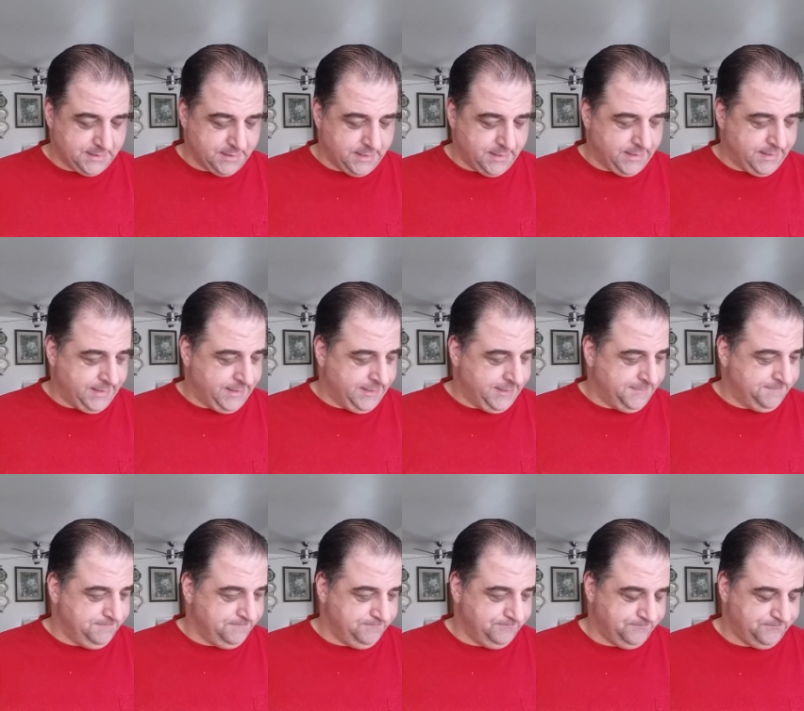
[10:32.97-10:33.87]

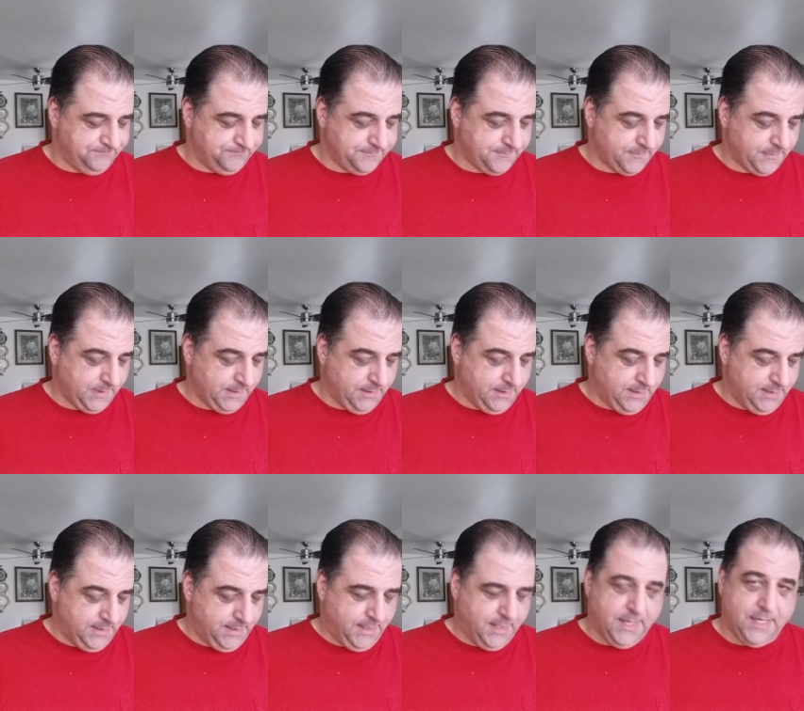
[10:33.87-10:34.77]
Uh,
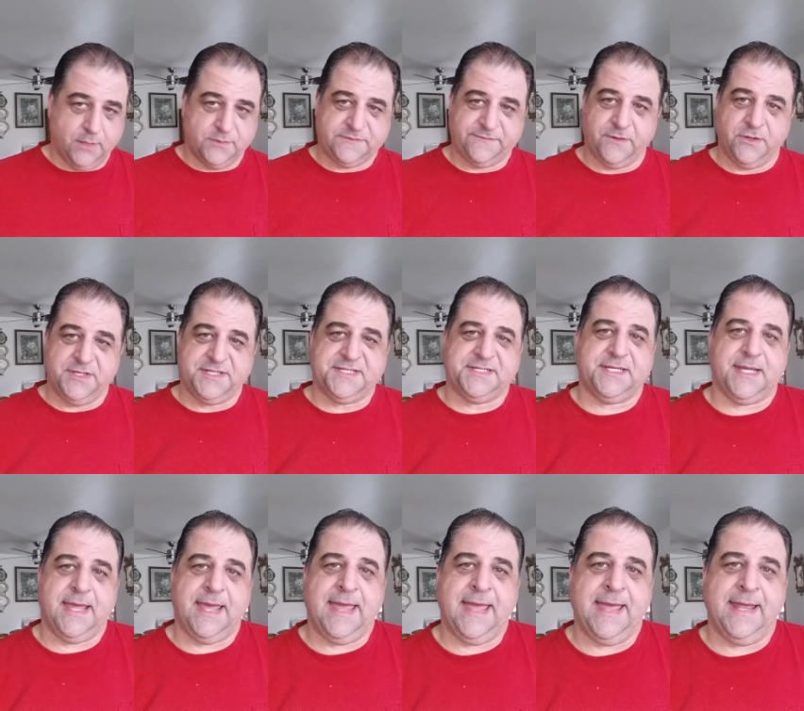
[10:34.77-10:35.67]
I was very
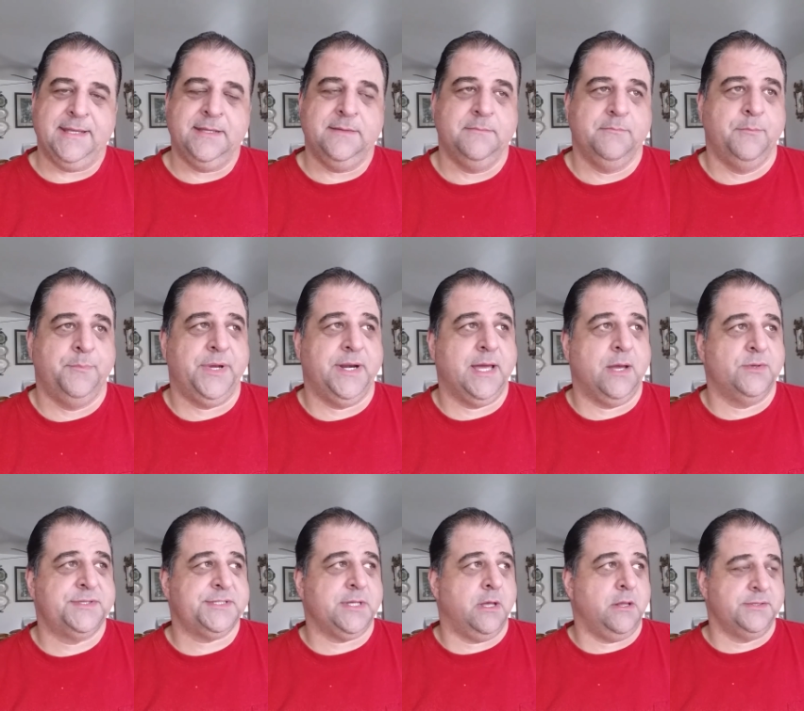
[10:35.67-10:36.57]
sad, but I
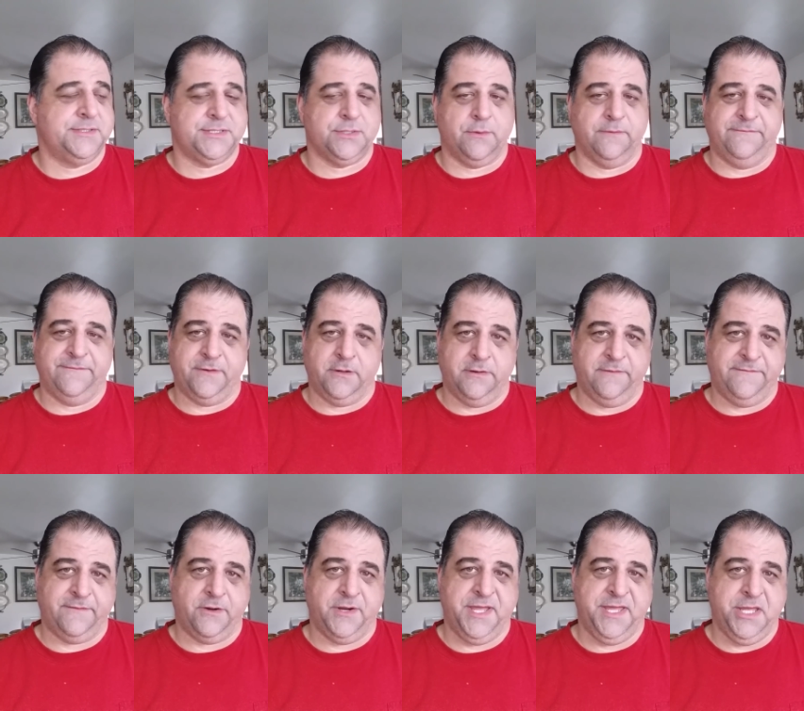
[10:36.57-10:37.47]
was also very,
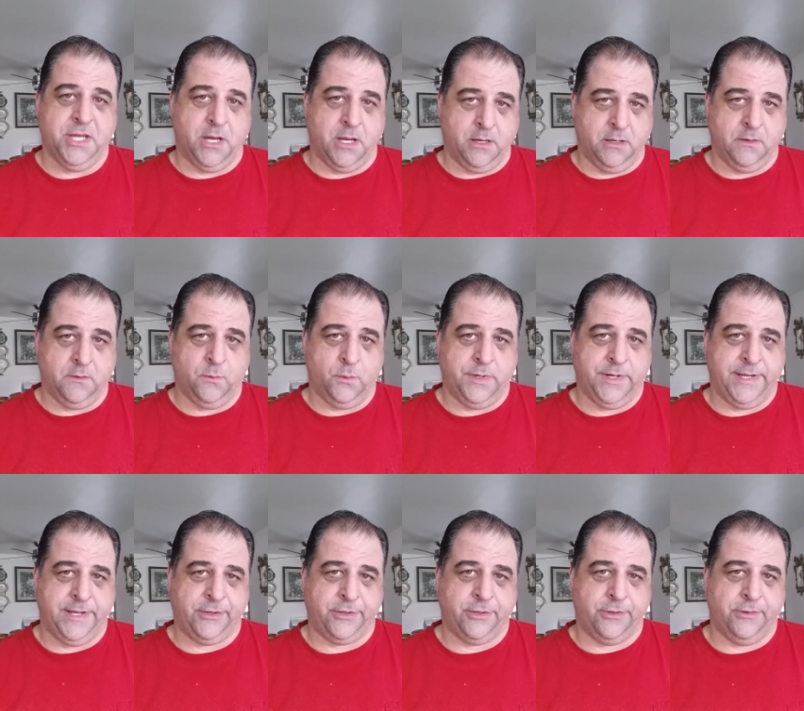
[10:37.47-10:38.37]
very young when
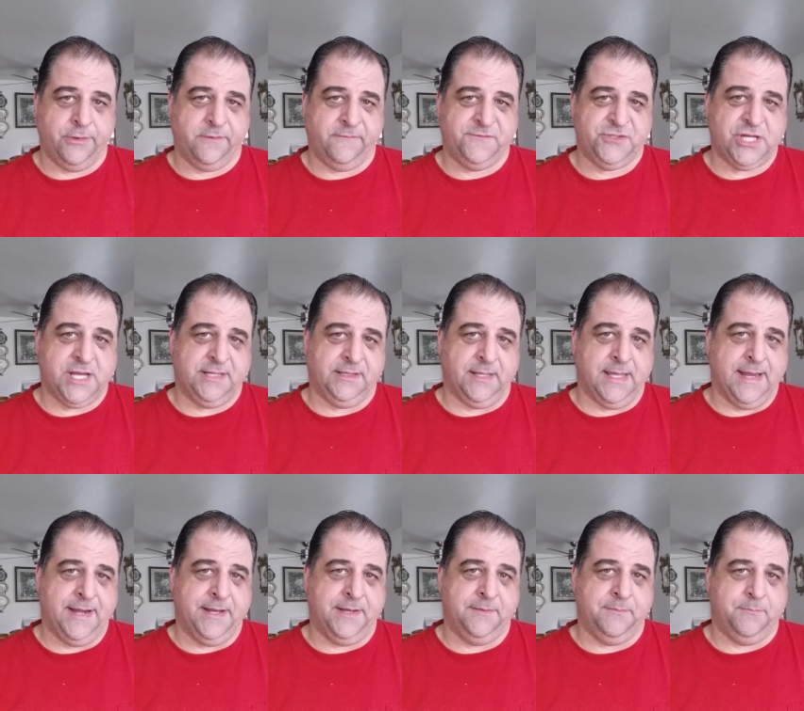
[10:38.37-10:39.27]
I heard of John
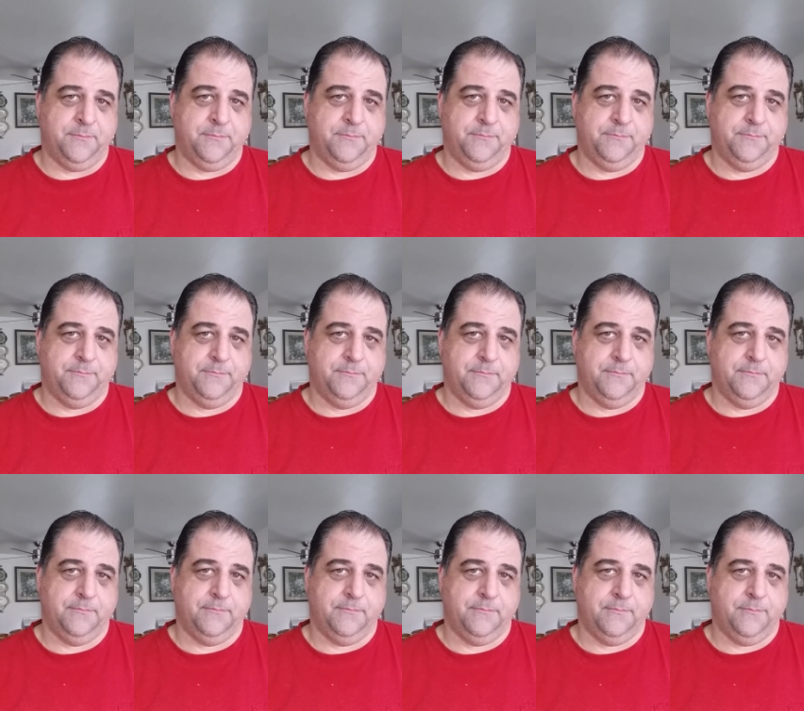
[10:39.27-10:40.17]
Lennon
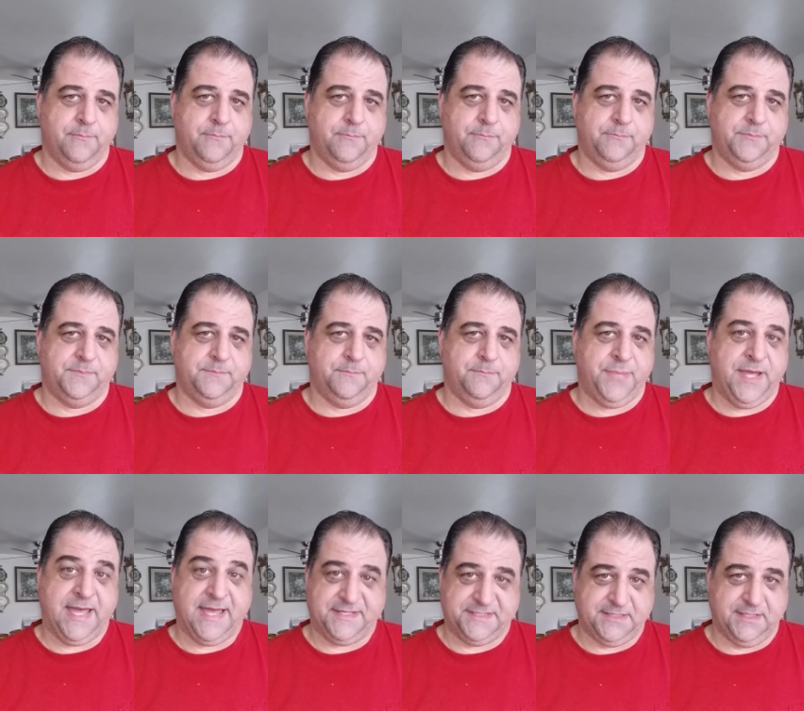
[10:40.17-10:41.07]

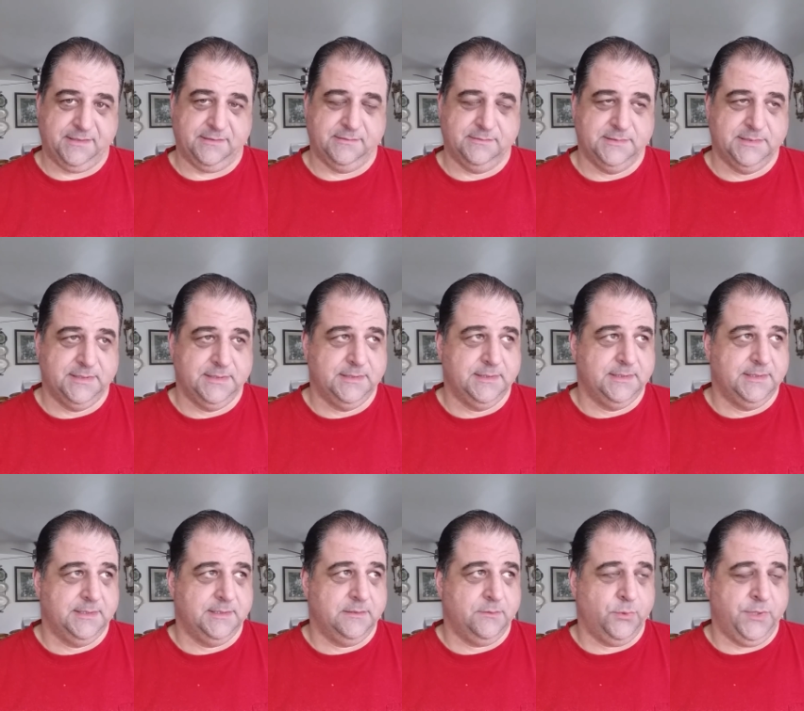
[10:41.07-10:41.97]
passing
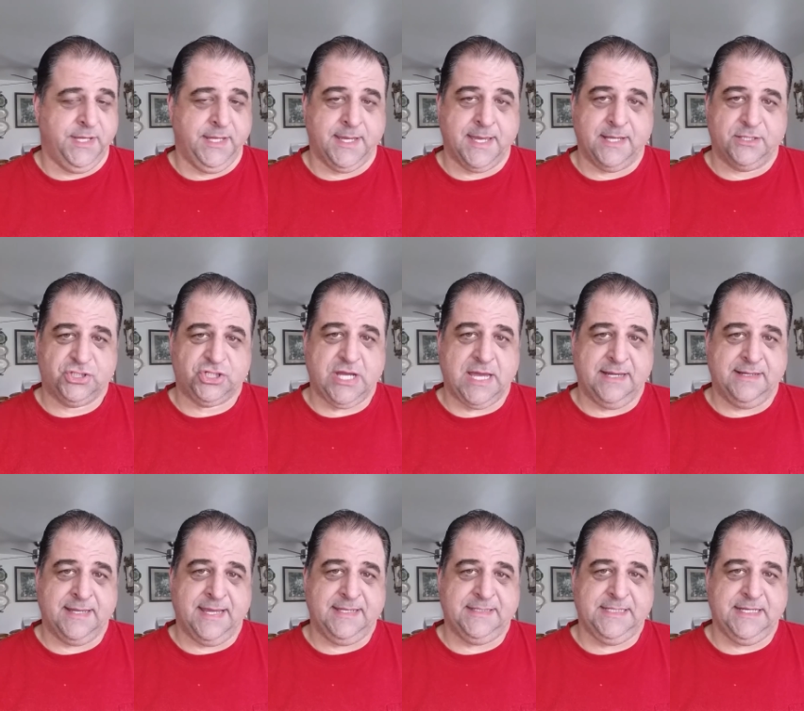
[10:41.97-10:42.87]
when he got shot
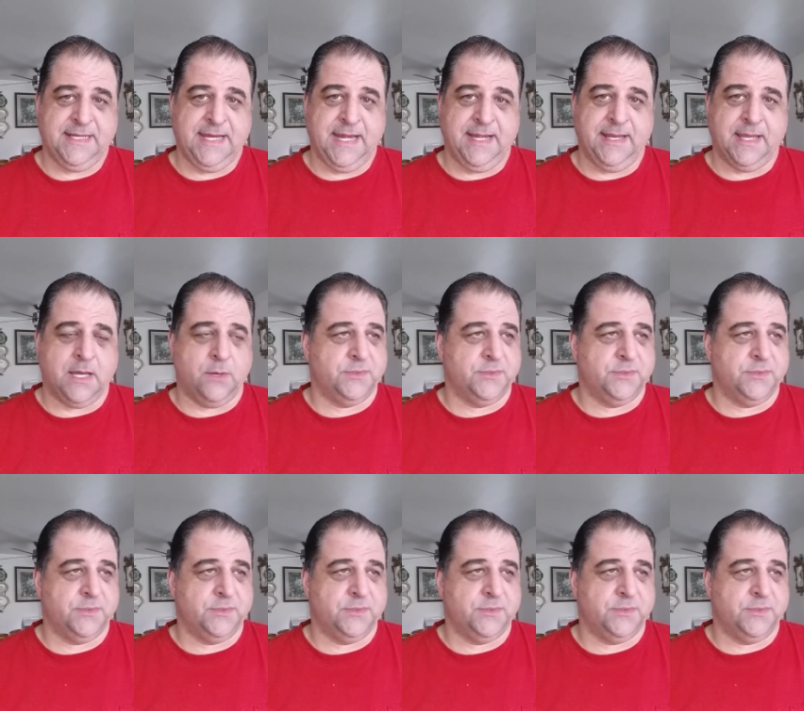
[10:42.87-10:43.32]
in 1980.